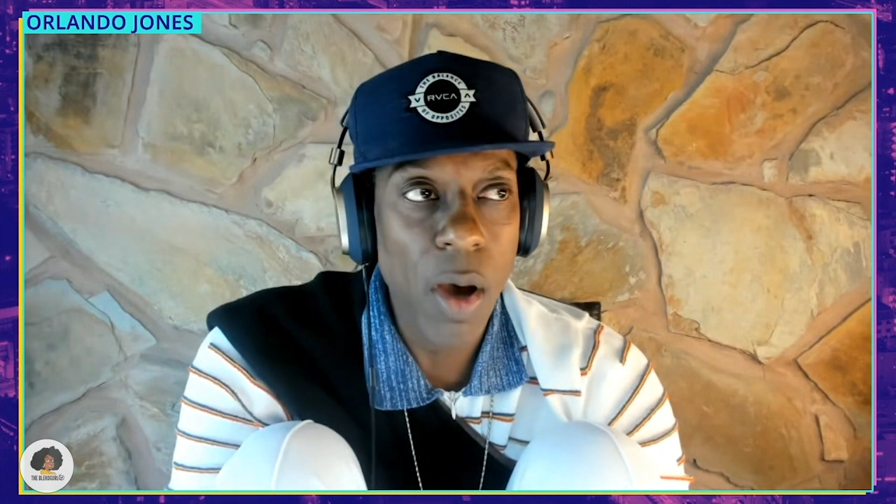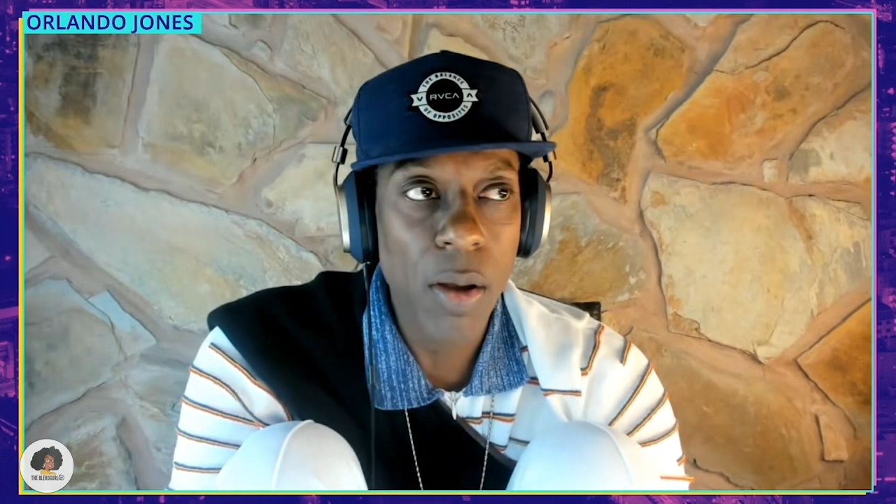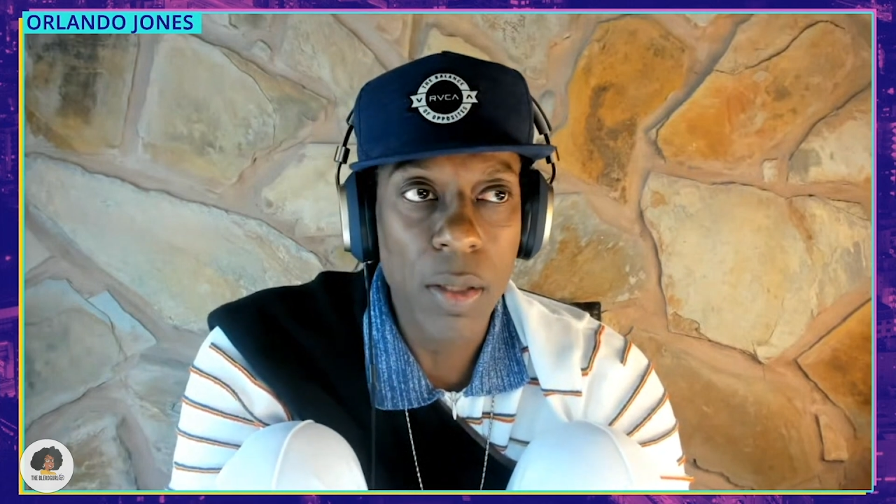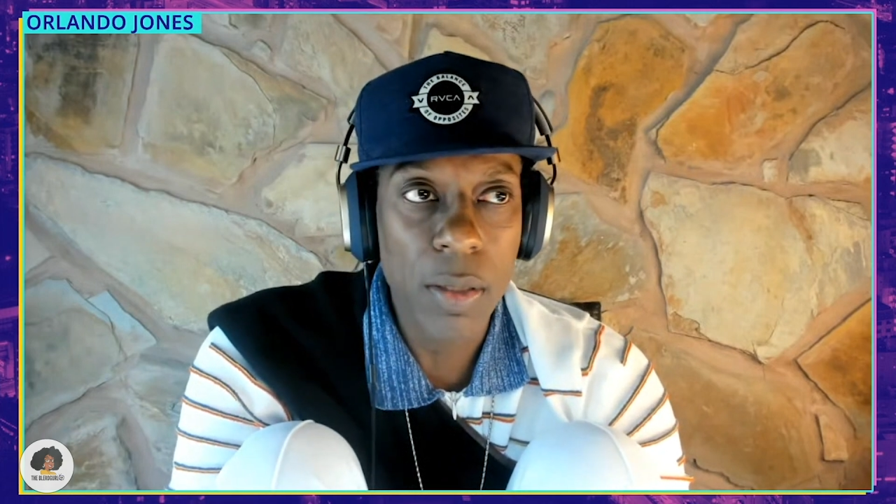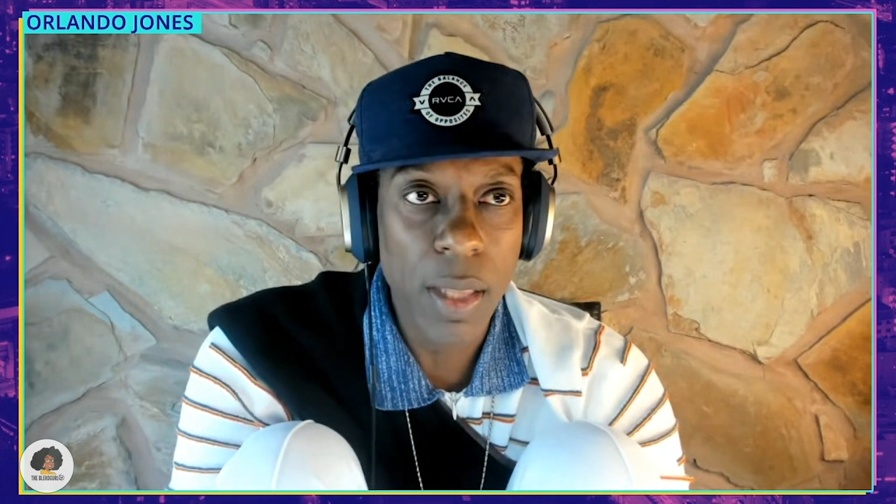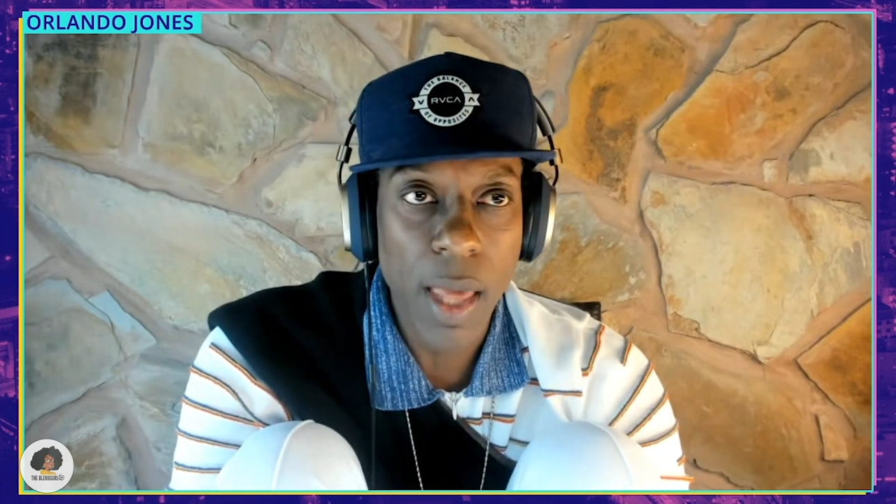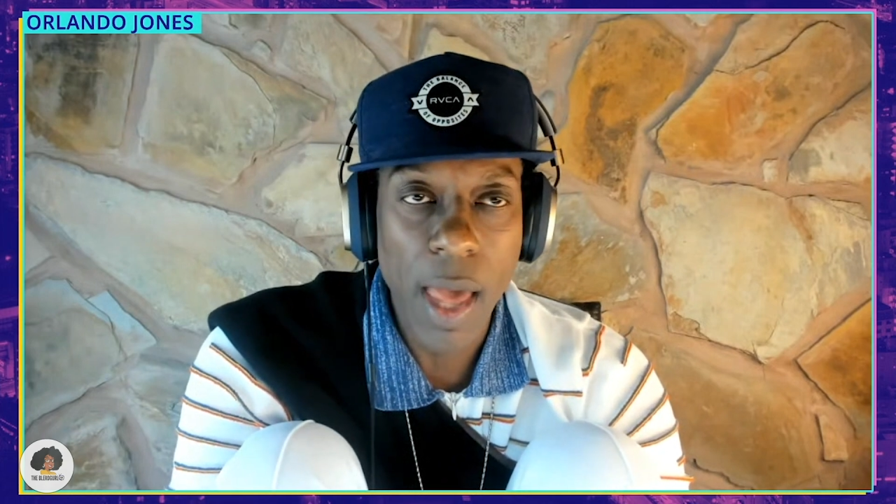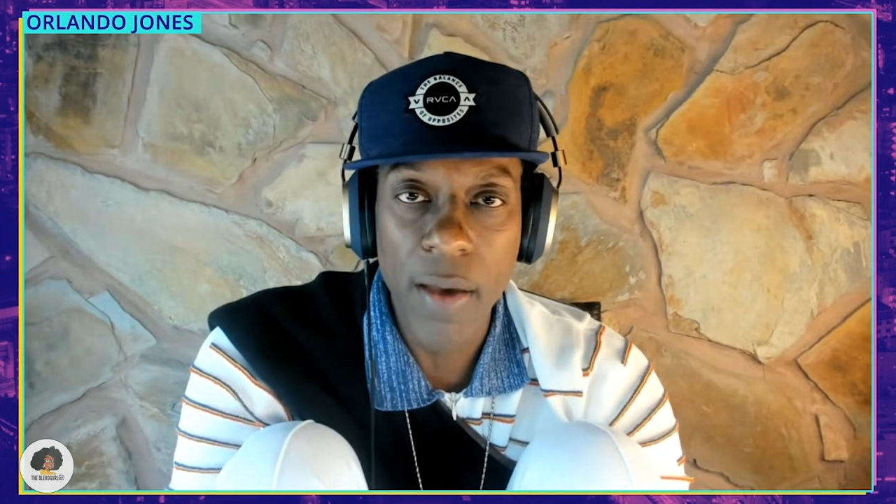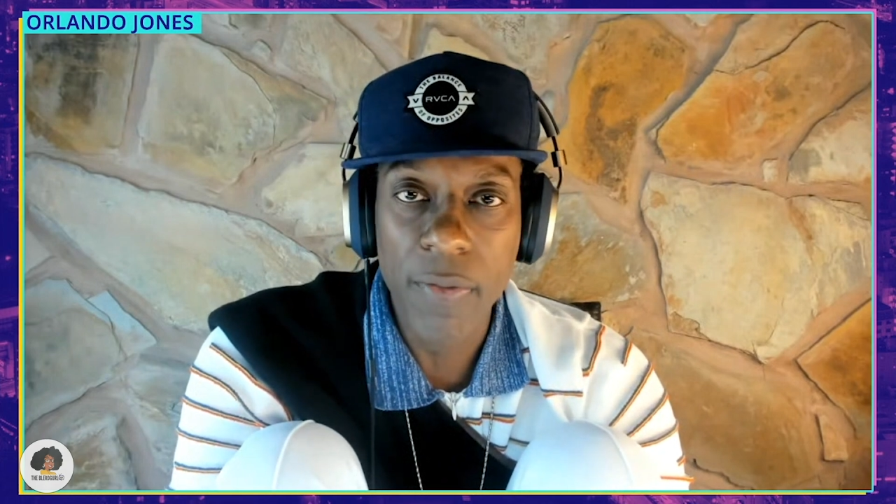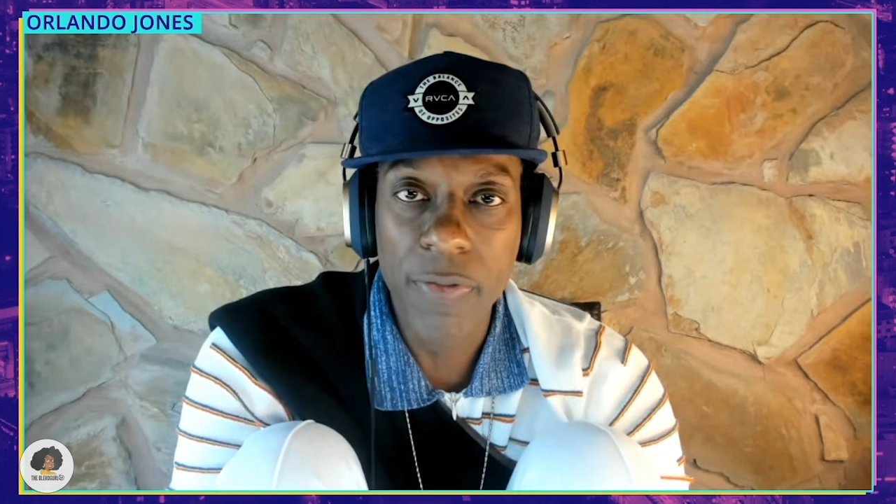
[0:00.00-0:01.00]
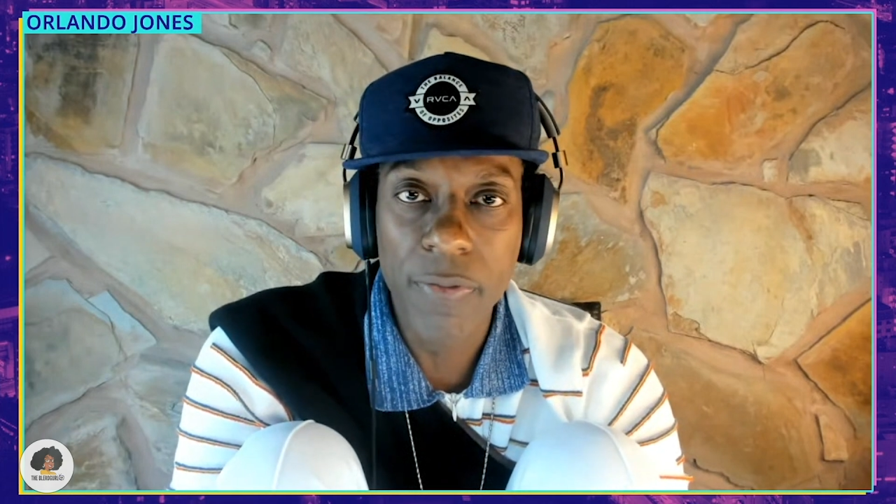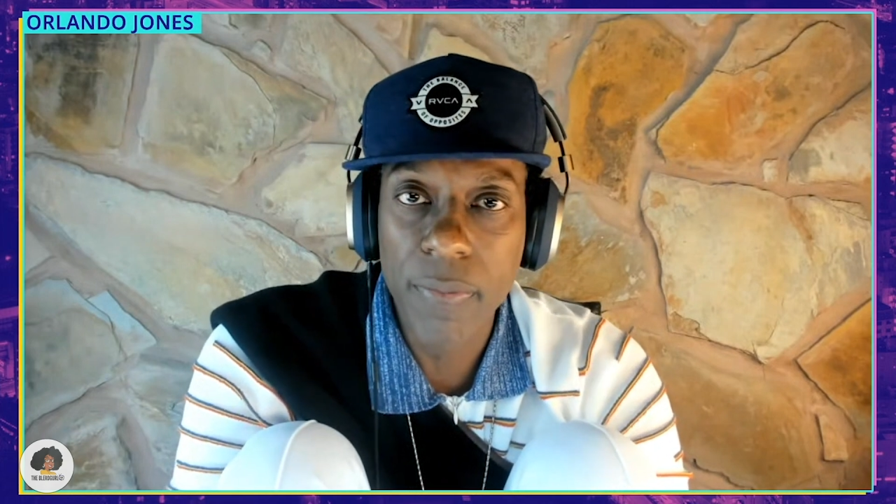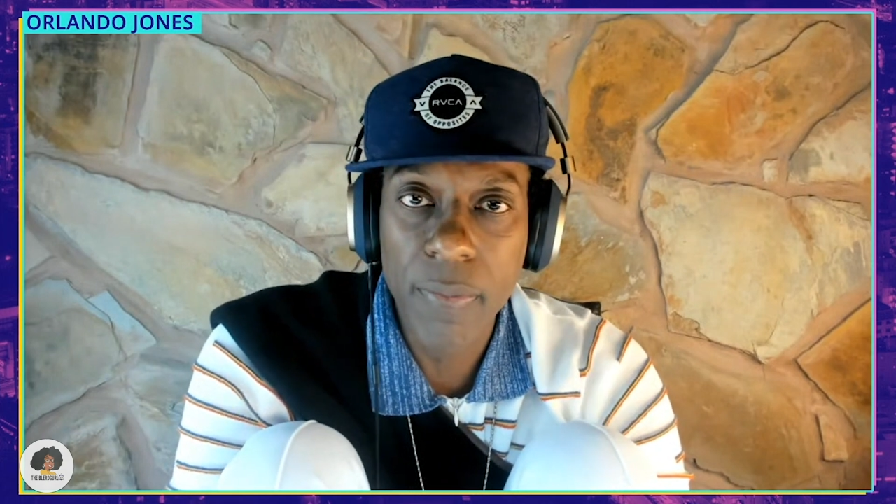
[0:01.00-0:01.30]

all have